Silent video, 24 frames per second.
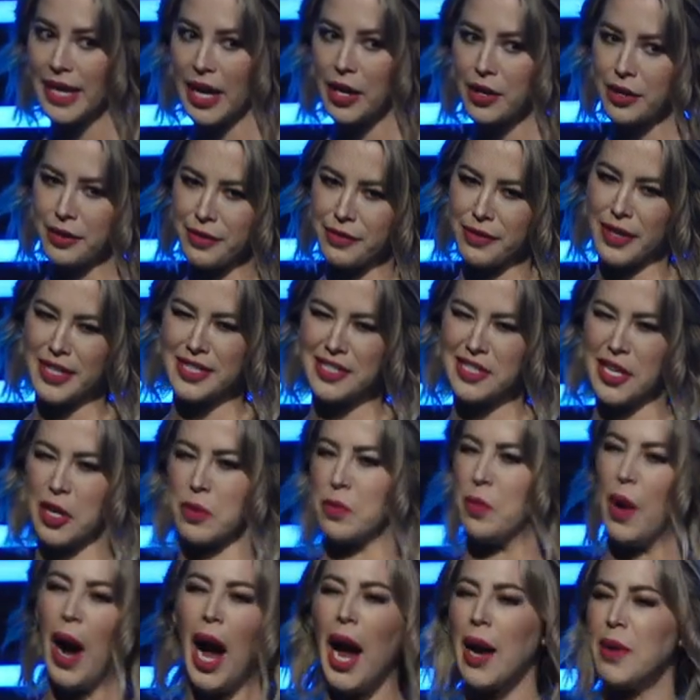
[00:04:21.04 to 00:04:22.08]
louder friends
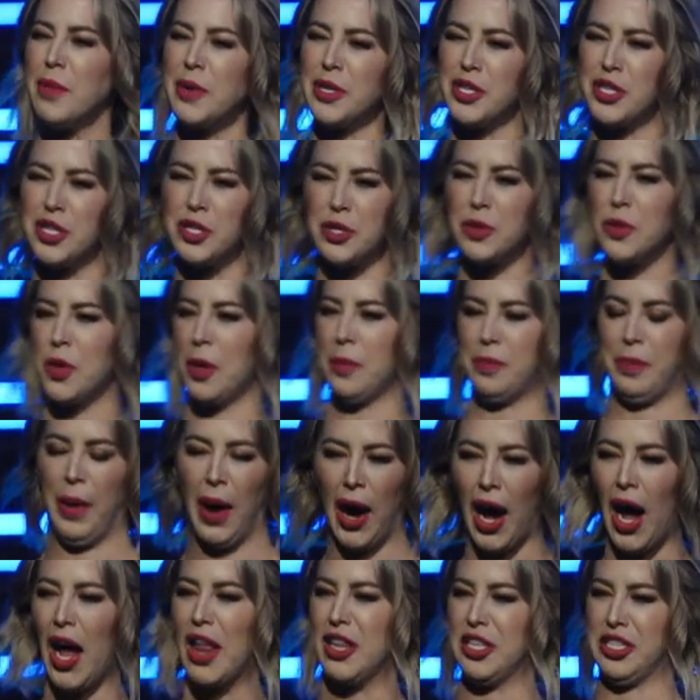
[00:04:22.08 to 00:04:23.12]
said, why would you
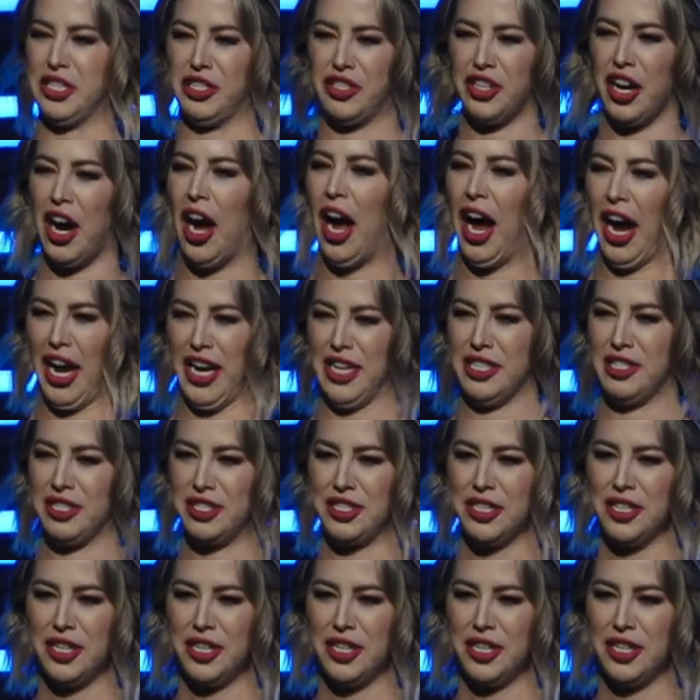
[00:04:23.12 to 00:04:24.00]
apologize?